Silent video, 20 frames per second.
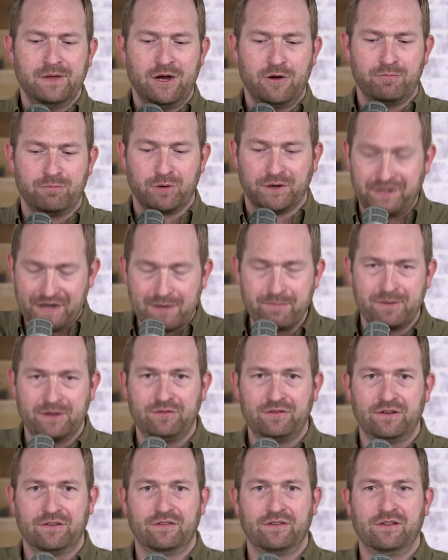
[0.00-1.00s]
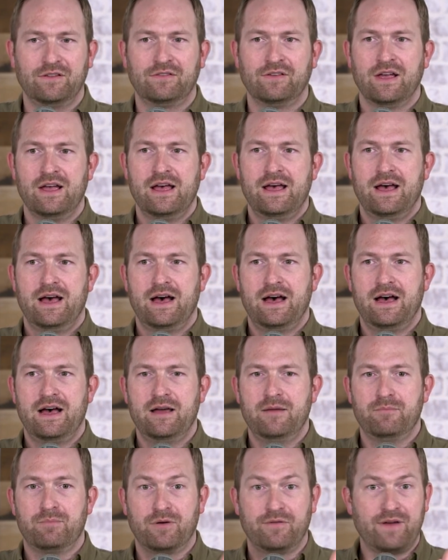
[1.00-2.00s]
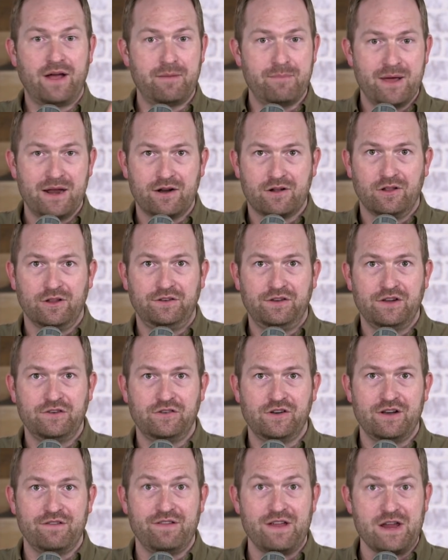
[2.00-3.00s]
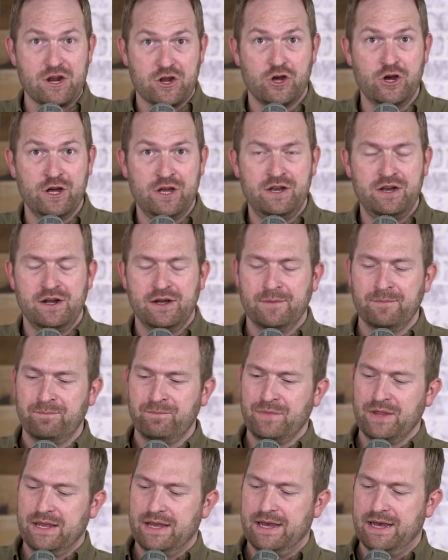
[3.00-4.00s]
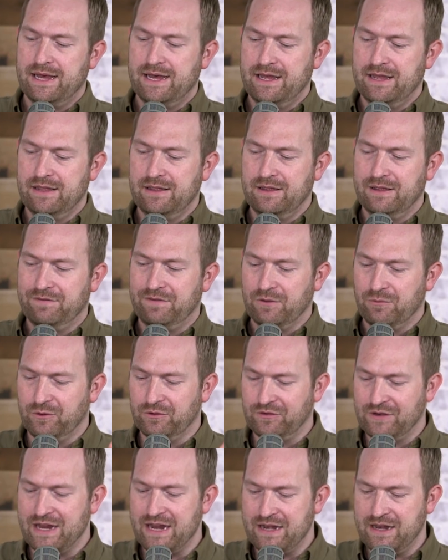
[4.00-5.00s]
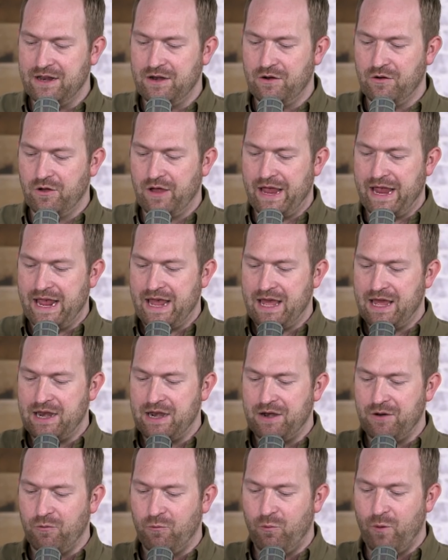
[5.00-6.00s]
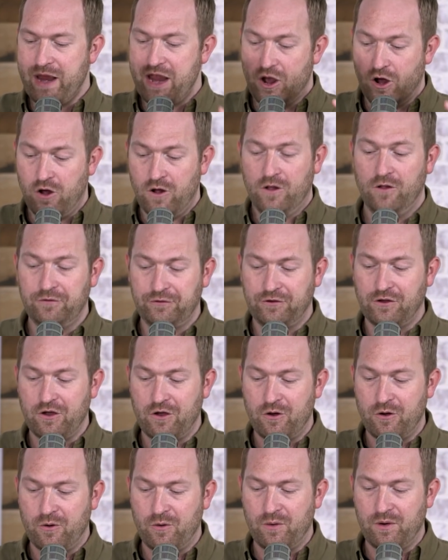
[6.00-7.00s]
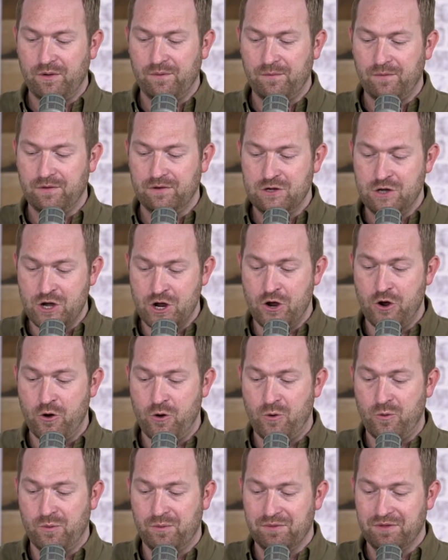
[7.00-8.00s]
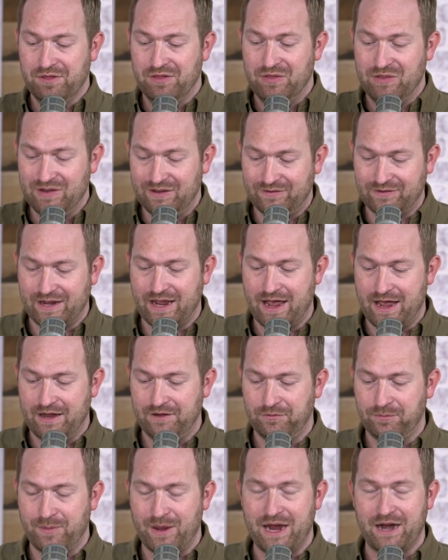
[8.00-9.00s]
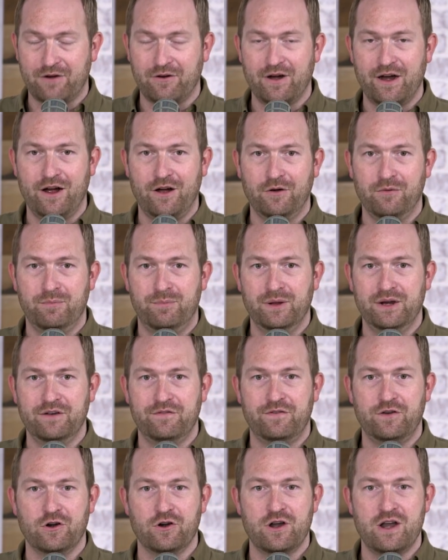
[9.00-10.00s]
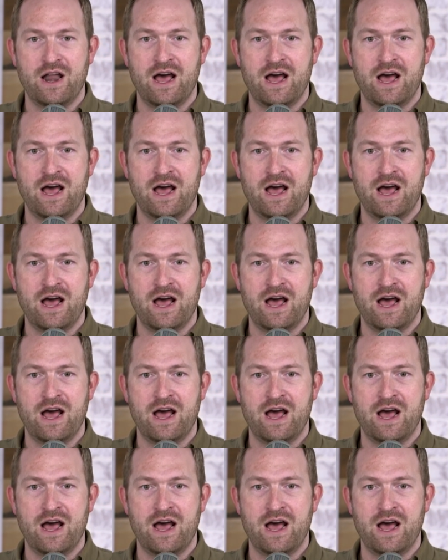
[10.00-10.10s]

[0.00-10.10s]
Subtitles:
protect businesses and provide medical attention if he could, if it was needed. And we also know this guy's background. But if you're